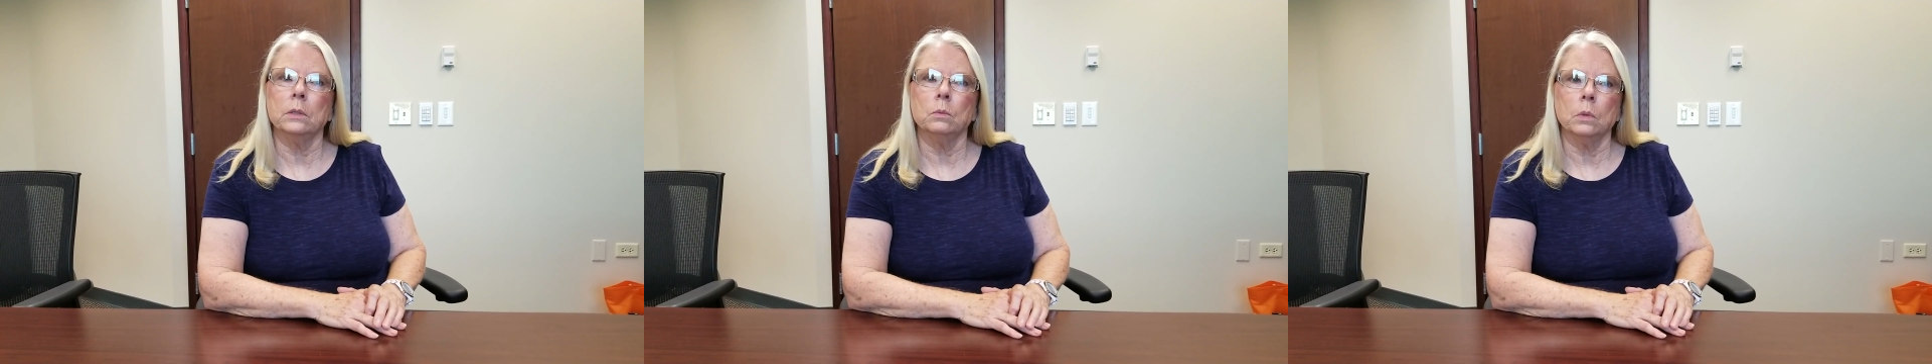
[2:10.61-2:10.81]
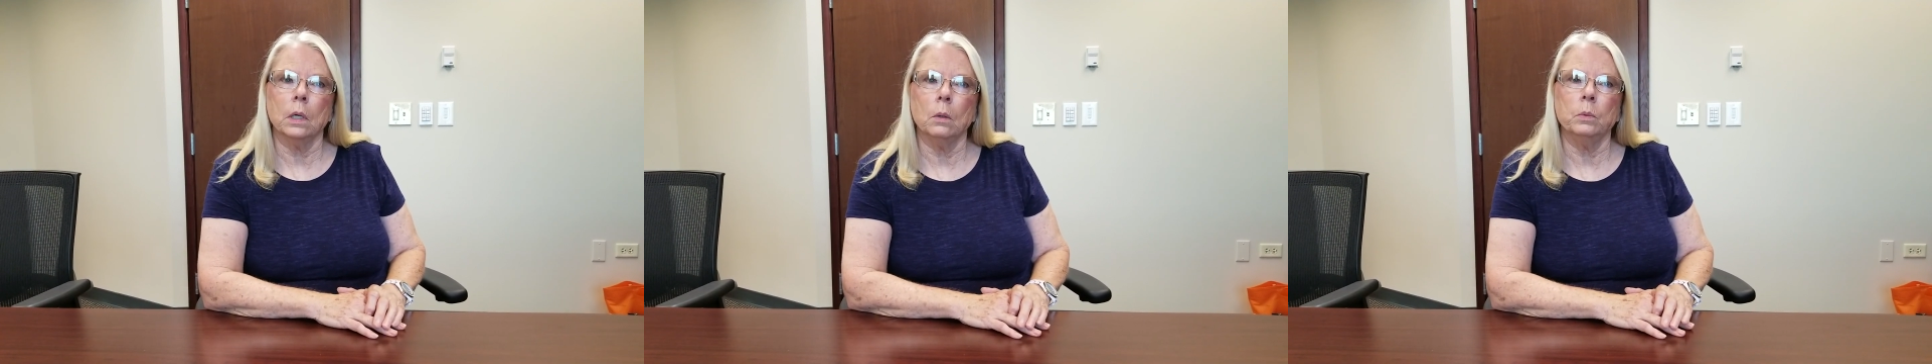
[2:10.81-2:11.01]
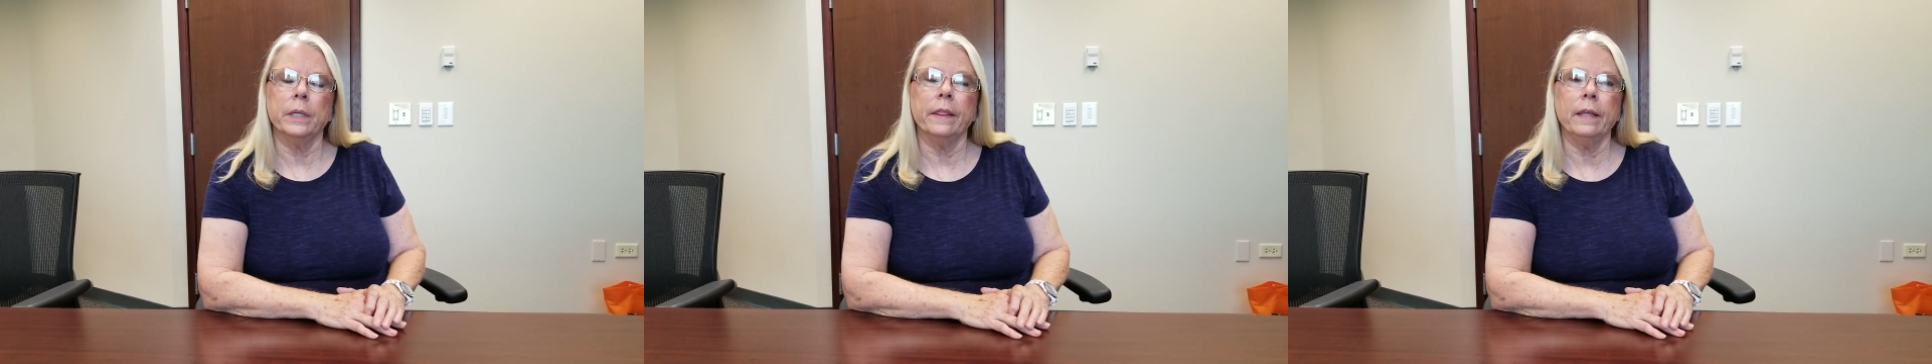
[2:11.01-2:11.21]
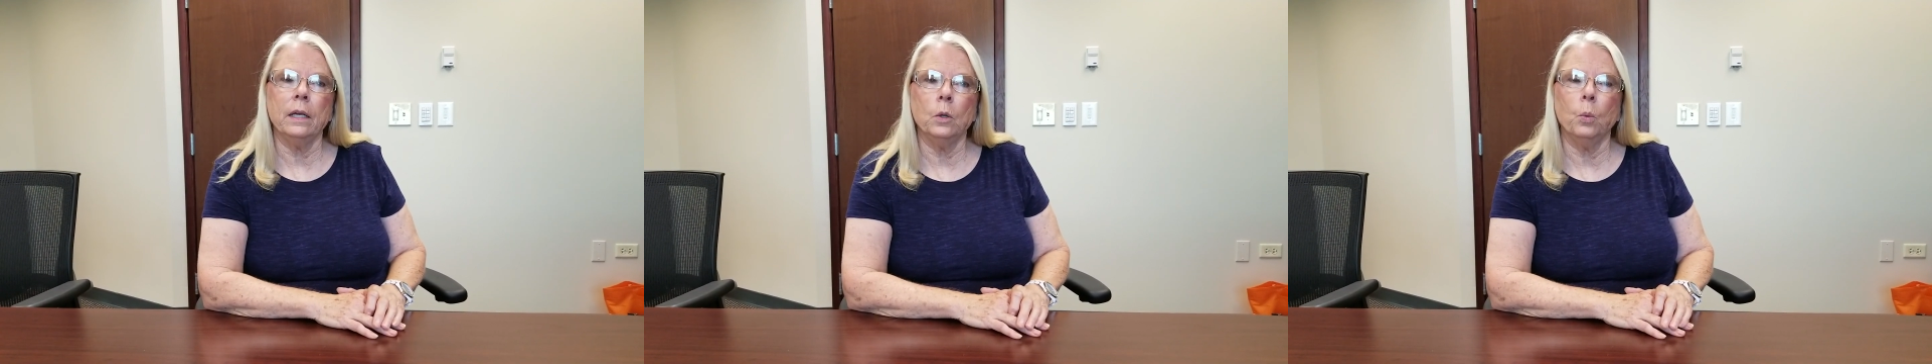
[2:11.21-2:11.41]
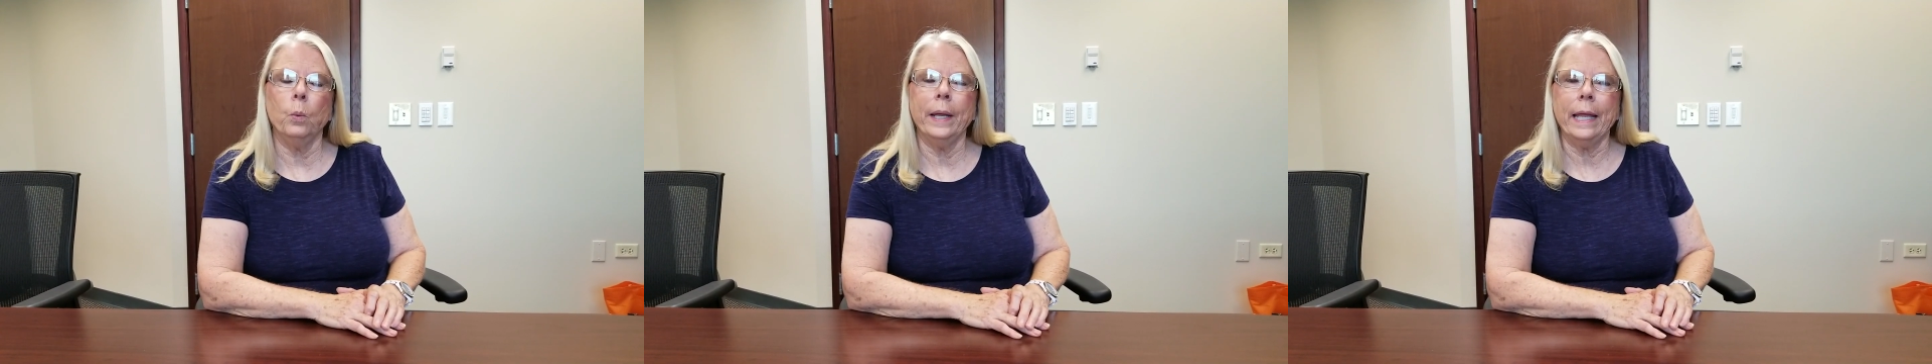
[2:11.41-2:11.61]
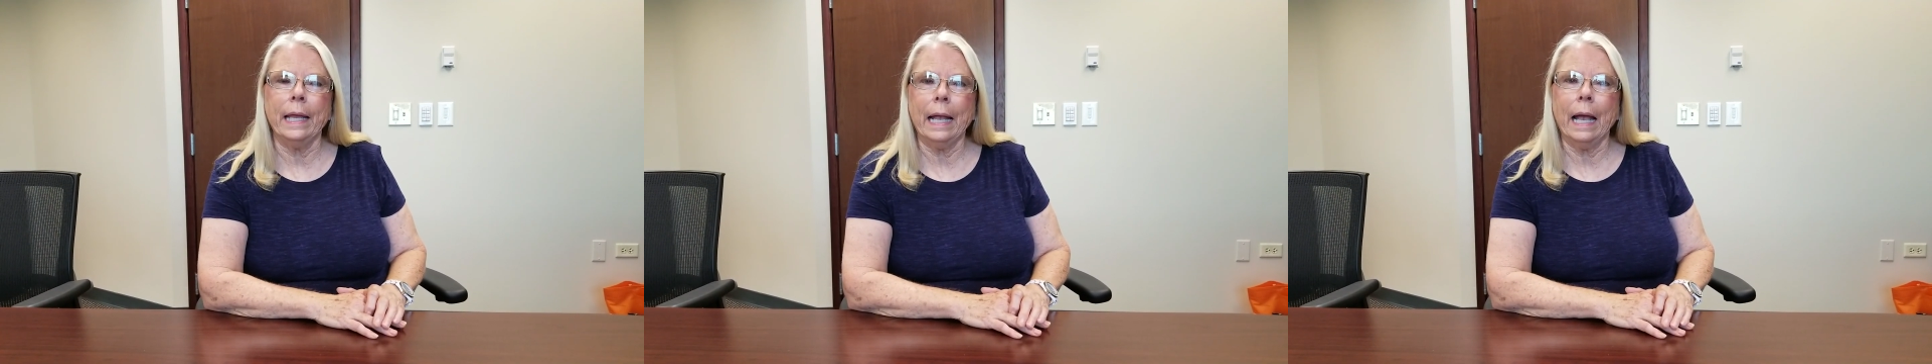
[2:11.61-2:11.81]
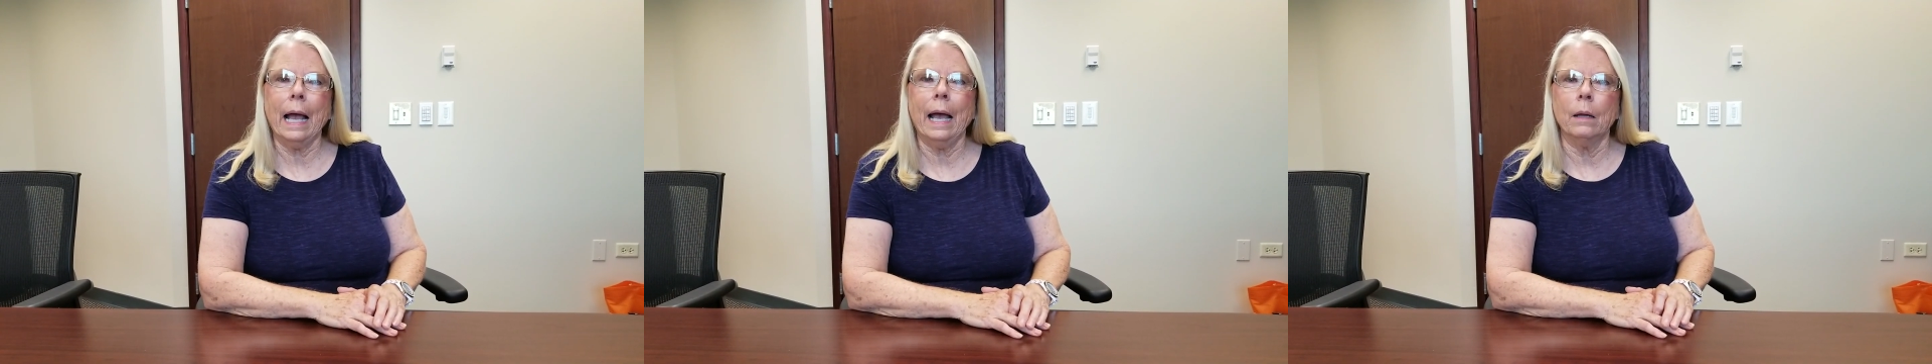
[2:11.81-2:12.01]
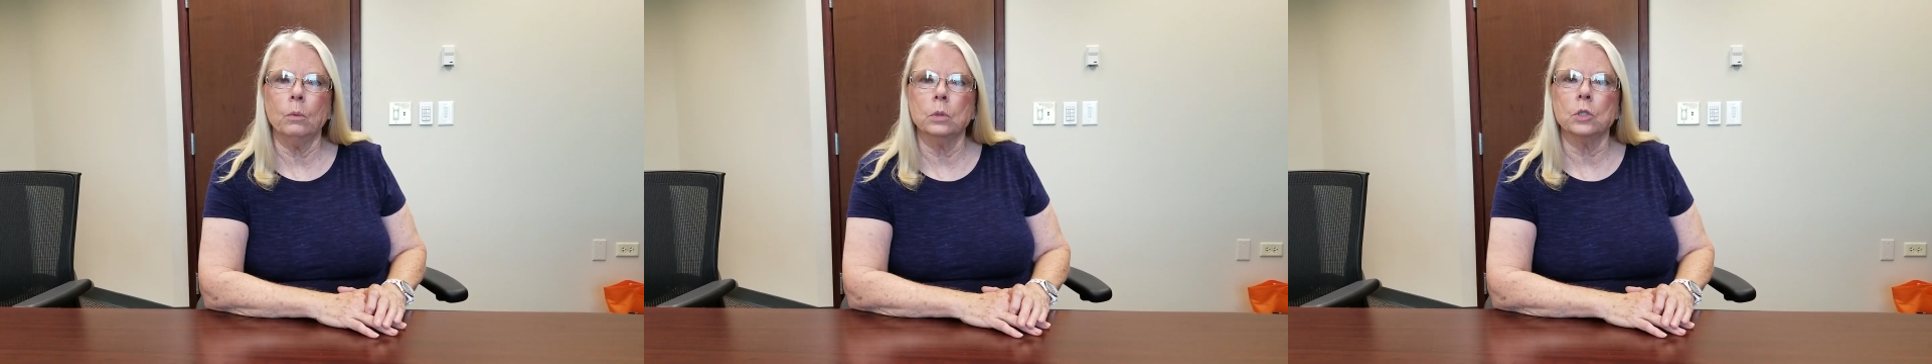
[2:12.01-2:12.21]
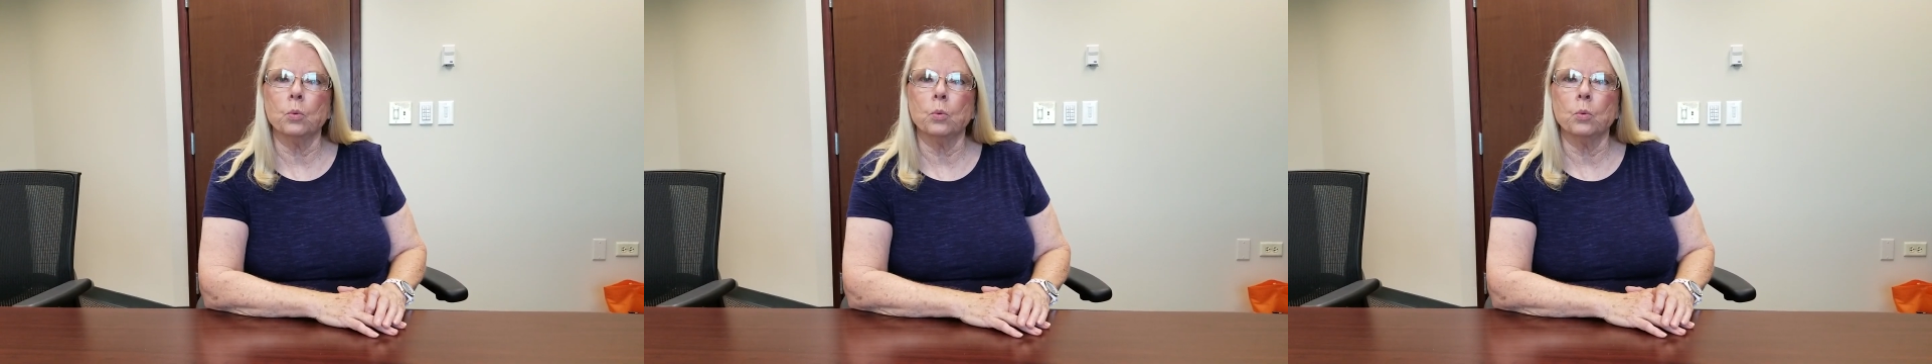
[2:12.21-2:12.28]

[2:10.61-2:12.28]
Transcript: Well, within a week, I was